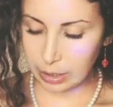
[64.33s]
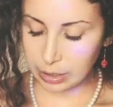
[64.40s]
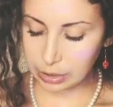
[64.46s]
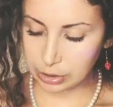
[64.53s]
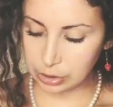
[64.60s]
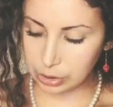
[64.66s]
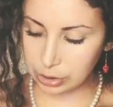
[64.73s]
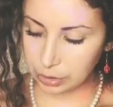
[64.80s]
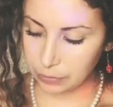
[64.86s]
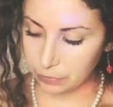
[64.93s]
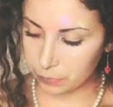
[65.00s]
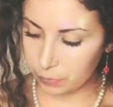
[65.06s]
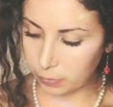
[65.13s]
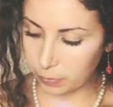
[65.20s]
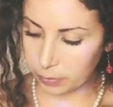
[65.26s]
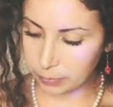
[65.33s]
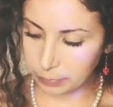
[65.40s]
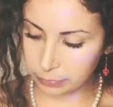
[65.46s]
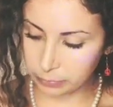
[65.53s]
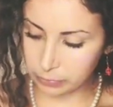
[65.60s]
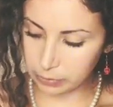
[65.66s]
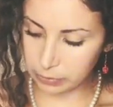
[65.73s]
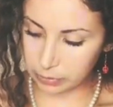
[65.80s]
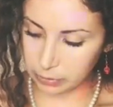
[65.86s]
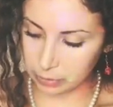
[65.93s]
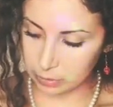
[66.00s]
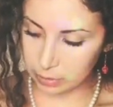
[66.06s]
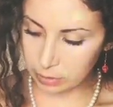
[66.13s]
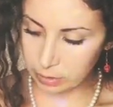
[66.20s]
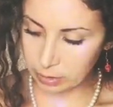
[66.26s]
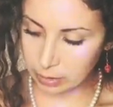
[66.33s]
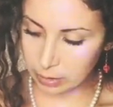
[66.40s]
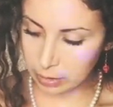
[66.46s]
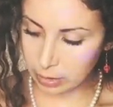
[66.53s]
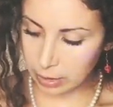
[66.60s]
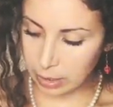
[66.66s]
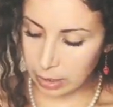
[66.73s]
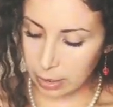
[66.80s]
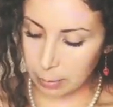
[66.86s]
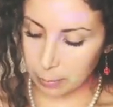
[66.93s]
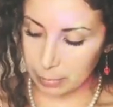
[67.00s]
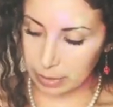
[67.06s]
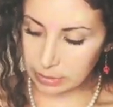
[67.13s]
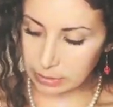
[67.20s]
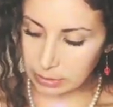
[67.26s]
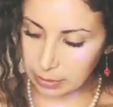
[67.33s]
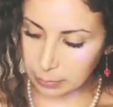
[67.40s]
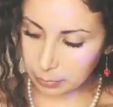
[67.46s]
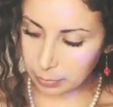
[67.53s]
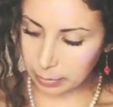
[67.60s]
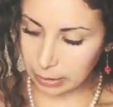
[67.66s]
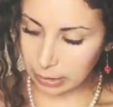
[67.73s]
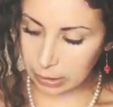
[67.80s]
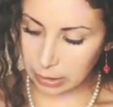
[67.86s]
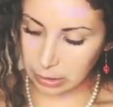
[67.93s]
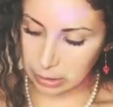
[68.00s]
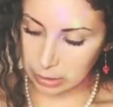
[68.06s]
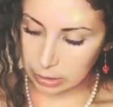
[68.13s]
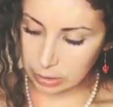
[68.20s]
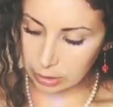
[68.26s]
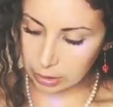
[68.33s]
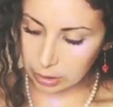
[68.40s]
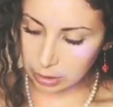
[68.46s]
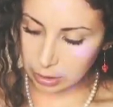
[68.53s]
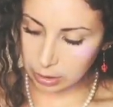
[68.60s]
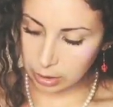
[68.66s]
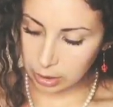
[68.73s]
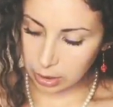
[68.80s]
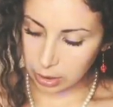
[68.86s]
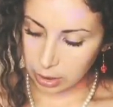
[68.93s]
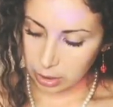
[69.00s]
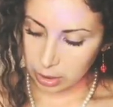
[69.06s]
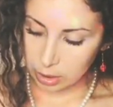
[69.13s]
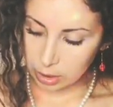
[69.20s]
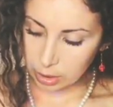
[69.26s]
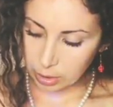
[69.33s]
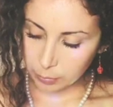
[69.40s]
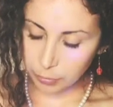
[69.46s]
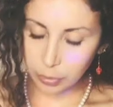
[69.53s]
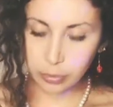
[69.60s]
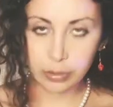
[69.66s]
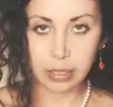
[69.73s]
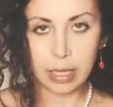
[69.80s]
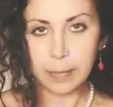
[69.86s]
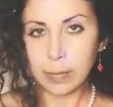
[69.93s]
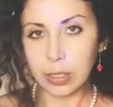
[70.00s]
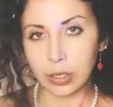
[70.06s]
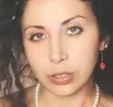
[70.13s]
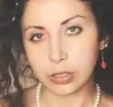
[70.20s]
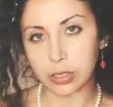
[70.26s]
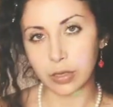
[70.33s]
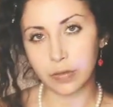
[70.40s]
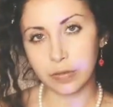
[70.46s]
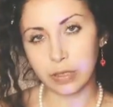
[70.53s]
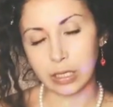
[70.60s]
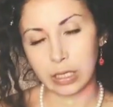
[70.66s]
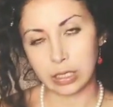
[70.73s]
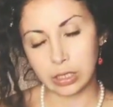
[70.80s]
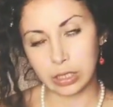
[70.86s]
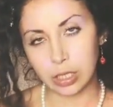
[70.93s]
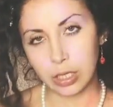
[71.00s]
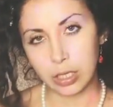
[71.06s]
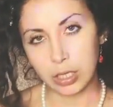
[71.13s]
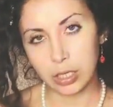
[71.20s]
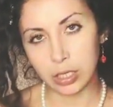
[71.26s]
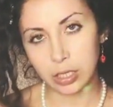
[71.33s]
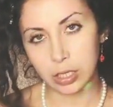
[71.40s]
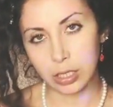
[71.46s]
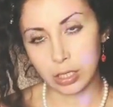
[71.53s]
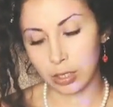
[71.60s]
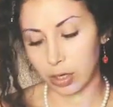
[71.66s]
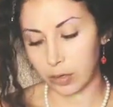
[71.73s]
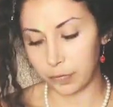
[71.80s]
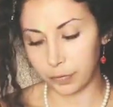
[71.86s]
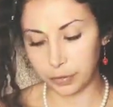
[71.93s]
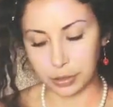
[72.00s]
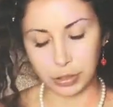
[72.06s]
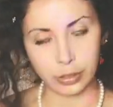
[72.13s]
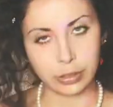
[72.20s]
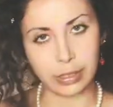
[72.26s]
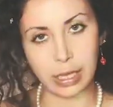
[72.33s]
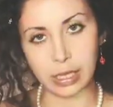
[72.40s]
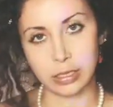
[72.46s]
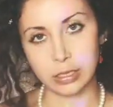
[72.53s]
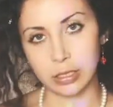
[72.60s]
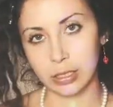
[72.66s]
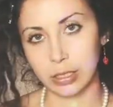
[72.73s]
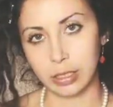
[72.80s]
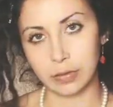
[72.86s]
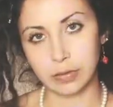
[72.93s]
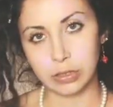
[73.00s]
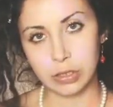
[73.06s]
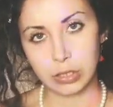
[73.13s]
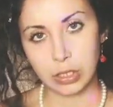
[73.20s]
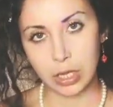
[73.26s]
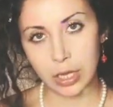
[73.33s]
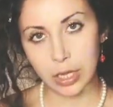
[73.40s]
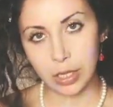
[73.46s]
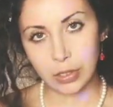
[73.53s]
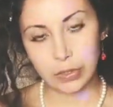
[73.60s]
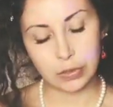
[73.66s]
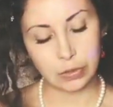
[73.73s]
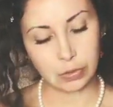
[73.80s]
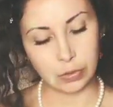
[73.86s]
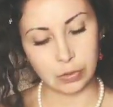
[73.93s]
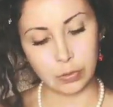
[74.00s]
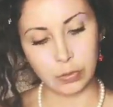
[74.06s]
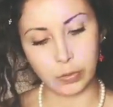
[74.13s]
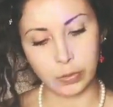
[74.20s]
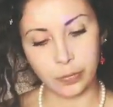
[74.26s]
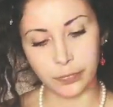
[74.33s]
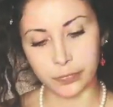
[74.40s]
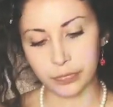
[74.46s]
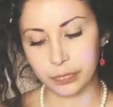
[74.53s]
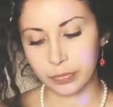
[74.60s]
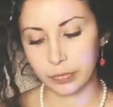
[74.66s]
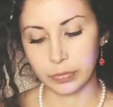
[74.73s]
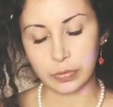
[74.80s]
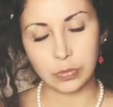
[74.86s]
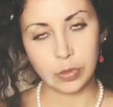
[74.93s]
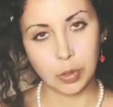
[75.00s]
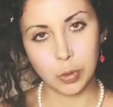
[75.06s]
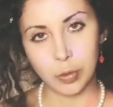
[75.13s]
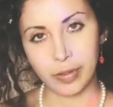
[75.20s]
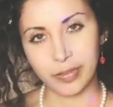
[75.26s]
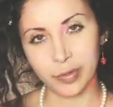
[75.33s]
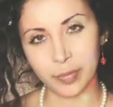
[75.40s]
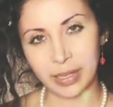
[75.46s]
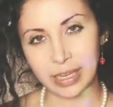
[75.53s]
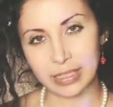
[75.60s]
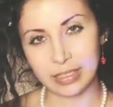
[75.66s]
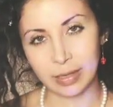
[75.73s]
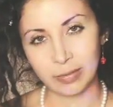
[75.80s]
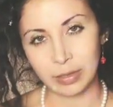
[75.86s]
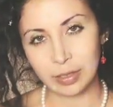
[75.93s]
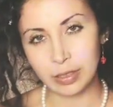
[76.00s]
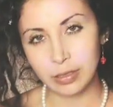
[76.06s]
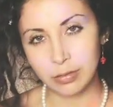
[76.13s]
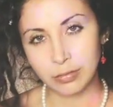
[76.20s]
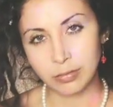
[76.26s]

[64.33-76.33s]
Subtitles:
Is she formed by simply proclaiming herself a geisha and offering her geisha gifts to whoever may accept it?